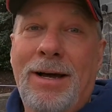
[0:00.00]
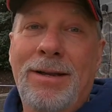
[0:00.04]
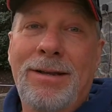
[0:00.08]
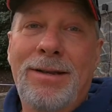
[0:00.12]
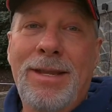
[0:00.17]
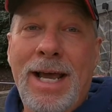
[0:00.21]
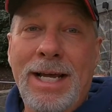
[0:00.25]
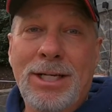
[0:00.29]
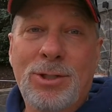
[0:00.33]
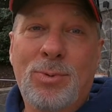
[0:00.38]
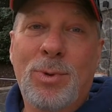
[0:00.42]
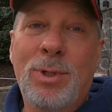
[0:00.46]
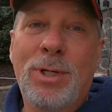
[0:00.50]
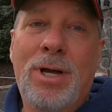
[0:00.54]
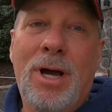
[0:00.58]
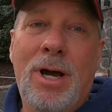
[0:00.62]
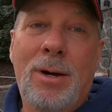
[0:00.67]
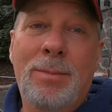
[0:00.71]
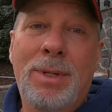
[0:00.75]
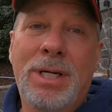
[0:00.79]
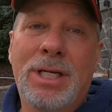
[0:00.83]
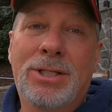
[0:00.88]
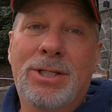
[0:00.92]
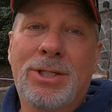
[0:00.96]
Next one
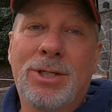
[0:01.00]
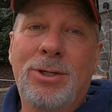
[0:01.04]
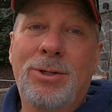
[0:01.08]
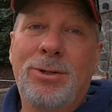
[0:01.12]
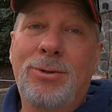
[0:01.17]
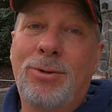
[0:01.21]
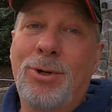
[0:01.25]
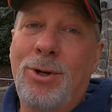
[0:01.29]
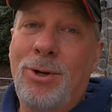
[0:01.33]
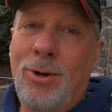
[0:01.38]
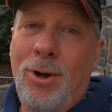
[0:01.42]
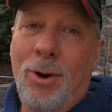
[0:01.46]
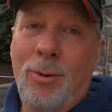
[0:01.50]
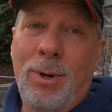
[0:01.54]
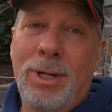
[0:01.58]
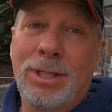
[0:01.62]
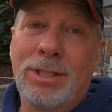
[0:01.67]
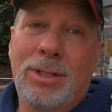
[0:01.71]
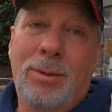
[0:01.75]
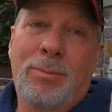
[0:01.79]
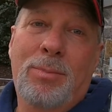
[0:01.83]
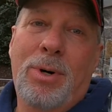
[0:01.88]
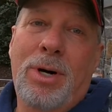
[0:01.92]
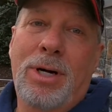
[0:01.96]
coming soon. You know
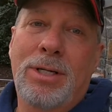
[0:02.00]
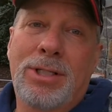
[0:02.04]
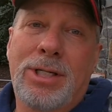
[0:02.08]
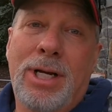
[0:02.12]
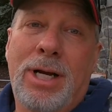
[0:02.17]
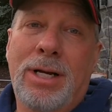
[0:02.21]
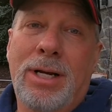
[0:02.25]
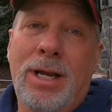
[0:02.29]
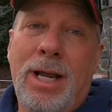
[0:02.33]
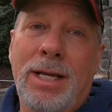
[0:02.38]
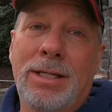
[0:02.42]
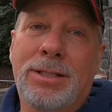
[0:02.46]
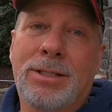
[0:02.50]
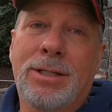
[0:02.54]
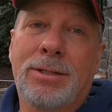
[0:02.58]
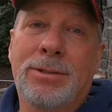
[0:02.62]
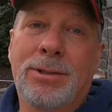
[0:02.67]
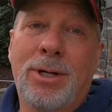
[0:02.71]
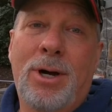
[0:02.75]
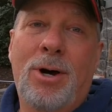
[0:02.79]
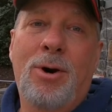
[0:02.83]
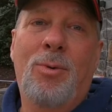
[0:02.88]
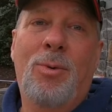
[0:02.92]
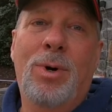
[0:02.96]
us at Project Next.
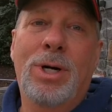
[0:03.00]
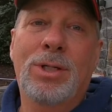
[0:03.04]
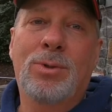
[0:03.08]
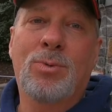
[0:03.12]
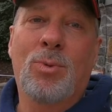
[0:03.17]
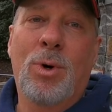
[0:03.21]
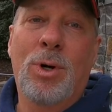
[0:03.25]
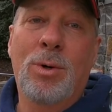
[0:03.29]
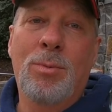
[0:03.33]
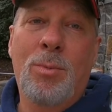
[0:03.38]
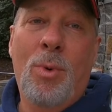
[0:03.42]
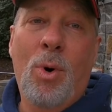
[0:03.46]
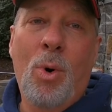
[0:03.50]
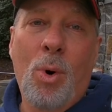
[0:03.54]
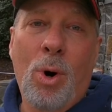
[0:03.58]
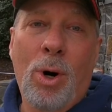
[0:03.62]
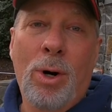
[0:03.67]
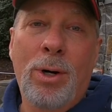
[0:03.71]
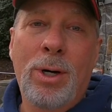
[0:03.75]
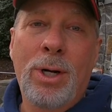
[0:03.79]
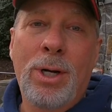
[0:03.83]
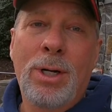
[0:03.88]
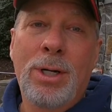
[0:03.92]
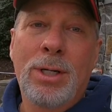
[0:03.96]
There's always one
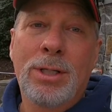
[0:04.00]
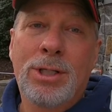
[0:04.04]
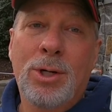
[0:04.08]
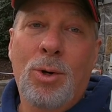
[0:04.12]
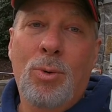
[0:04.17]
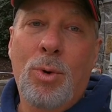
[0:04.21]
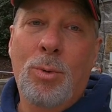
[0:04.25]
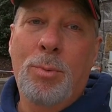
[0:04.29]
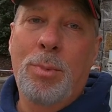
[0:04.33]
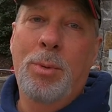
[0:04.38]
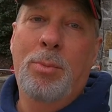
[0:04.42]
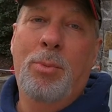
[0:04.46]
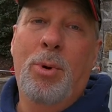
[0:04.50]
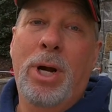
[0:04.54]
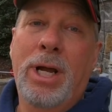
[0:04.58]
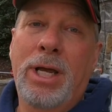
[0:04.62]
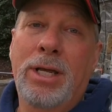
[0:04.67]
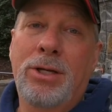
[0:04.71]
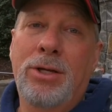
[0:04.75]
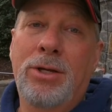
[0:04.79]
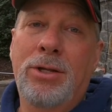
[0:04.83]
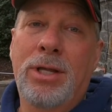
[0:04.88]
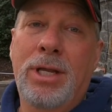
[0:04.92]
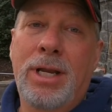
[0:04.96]
more. So we'll be
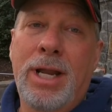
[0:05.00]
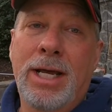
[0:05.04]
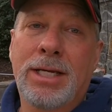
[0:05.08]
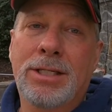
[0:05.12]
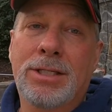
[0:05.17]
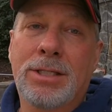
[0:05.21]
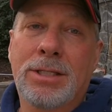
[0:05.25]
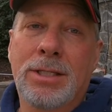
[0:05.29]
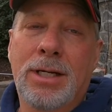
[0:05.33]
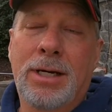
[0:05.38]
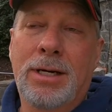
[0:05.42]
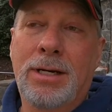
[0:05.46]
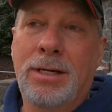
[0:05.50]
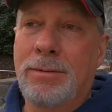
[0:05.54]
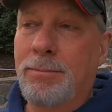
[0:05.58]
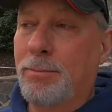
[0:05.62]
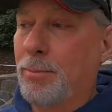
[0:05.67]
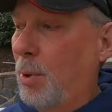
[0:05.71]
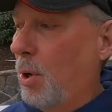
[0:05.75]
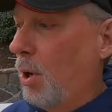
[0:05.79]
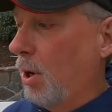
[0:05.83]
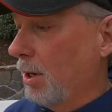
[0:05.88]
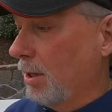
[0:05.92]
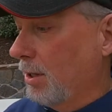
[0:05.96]
bringing you the next
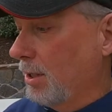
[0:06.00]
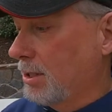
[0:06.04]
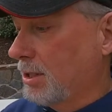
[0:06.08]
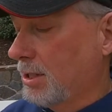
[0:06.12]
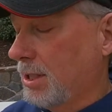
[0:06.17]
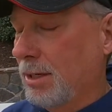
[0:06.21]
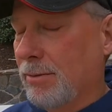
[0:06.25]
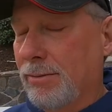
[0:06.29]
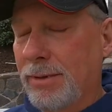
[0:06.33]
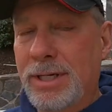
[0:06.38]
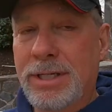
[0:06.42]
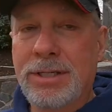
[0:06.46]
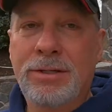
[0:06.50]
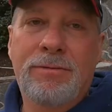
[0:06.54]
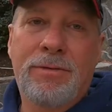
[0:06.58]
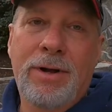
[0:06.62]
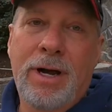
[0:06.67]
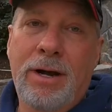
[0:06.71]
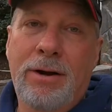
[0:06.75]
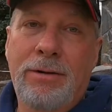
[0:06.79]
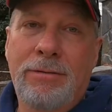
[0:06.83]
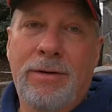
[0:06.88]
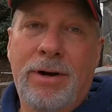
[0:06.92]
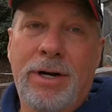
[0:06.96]
part of the series
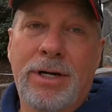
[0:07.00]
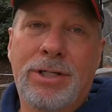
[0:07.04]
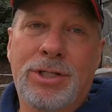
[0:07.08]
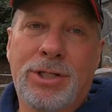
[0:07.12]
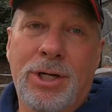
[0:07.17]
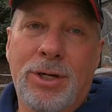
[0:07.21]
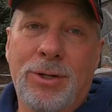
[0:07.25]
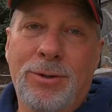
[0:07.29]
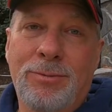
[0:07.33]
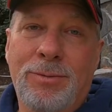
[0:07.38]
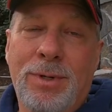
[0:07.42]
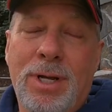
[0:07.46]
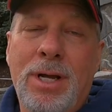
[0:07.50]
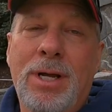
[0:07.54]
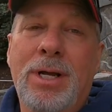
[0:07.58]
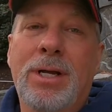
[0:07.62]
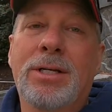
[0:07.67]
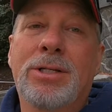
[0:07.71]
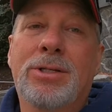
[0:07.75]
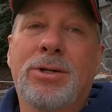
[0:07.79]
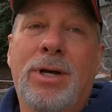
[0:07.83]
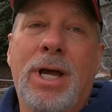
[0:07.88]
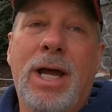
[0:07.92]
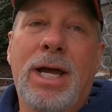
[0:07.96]
very, very soon.
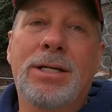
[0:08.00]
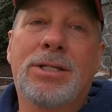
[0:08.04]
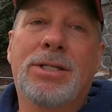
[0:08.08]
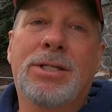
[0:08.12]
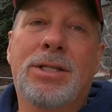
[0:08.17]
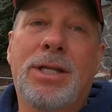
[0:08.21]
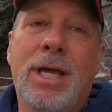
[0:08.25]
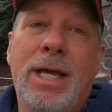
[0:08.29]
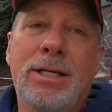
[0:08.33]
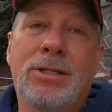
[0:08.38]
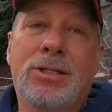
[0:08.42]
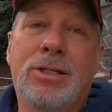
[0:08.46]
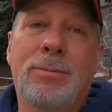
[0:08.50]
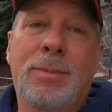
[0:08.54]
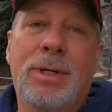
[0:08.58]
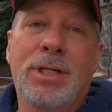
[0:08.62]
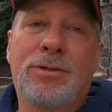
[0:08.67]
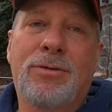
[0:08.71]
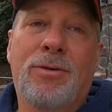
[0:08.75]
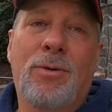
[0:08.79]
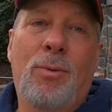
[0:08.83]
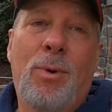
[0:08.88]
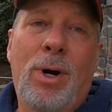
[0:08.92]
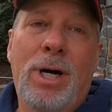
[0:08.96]
So guys, thanks so
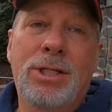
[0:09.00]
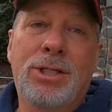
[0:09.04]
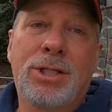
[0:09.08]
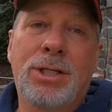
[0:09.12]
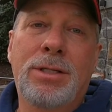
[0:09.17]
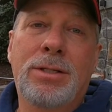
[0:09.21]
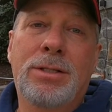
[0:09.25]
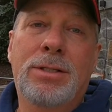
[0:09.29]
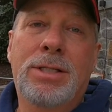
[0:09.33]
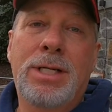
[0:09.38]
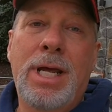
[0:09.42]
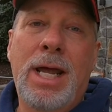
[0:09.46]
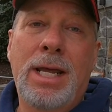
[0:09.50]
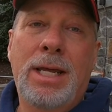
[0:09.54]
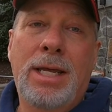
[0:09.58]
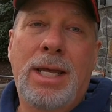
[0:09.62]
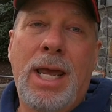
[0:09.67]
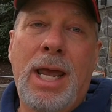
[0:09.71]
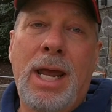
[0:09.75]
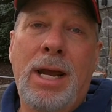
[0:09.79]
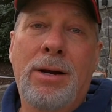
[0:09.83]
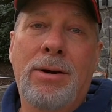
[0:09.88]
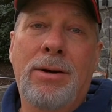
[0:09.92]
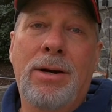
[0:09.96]
much for watching. Take
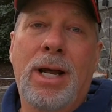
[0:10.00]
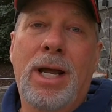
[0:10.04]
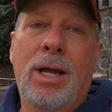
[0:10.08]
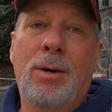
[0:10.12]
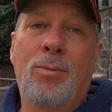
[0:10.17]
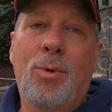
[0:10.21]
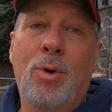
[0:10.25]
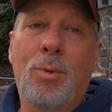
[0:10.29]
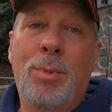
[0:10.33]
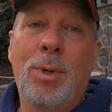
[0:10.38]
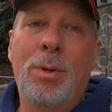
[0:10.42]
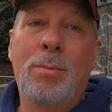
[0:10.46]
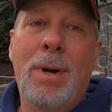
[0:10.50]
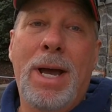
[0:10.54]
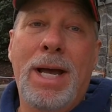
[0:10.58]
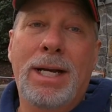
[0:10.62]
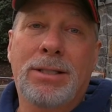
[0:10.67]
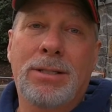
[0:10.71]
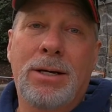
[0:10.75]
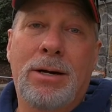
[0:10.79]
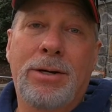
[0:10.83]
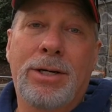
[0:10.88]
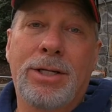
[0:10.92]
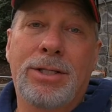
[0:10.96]
care, and we'll be
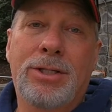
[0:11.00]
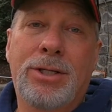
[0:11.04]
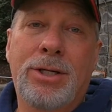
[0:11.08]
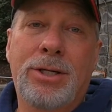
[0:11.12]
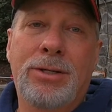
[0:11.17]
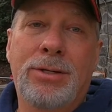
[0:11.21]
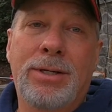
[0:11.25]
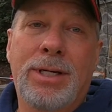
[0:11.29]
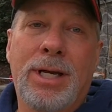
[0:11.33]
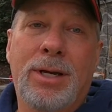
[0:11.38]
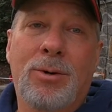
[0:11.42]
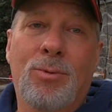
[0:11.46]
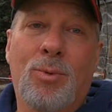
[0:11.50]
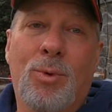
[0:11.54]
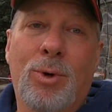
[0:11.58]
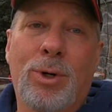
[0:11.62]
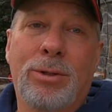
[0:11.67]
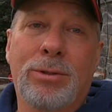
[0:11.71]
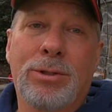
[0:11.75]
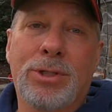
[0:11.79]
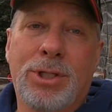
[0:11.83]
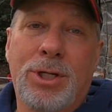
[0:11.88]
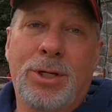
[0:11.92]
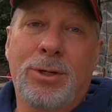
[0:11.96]
back talking to you again
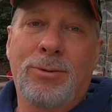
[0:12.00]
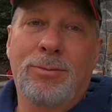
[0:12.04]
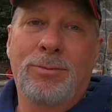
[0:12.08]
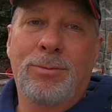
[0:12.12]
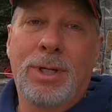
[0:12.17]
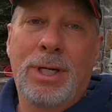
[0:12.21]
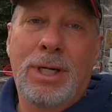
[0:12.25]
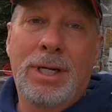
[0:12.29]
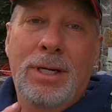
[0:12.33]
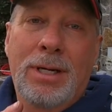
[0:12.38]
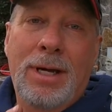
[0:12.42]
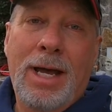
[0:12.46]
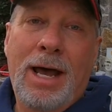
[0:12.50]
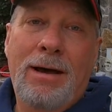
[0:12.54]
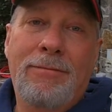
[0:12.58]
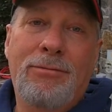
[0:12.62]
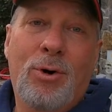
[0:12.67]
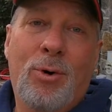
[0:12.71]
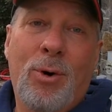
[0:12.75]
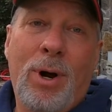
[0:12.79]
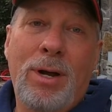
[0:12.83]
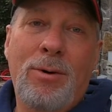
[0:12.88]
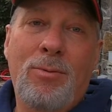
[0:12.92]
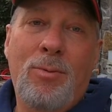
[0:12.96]
real soon.
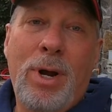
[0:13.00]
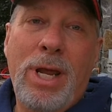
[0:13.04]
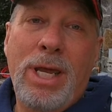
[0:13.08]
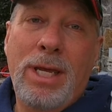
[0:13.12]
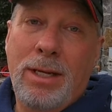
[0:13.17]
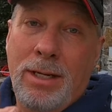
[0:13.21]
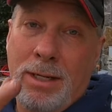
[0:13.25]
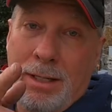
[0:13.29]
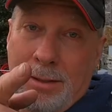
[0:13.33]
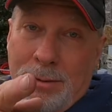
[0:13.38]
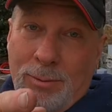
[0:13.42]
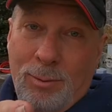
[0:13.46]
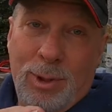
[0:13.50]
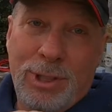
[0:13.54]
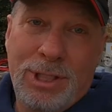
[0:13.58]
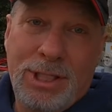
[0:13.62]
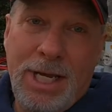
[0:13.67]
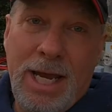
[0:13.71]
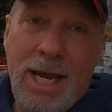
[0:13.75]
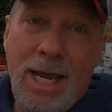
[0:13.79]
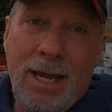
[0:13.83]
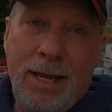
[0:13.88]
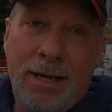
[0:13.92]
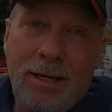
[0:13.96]
Have a great week. We'll
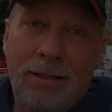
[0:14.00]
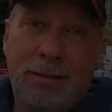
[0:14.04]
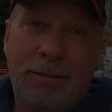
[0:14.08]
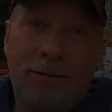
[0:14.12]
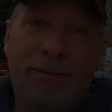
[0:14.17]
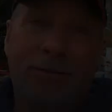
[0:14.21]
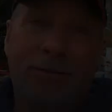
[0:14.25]
see you.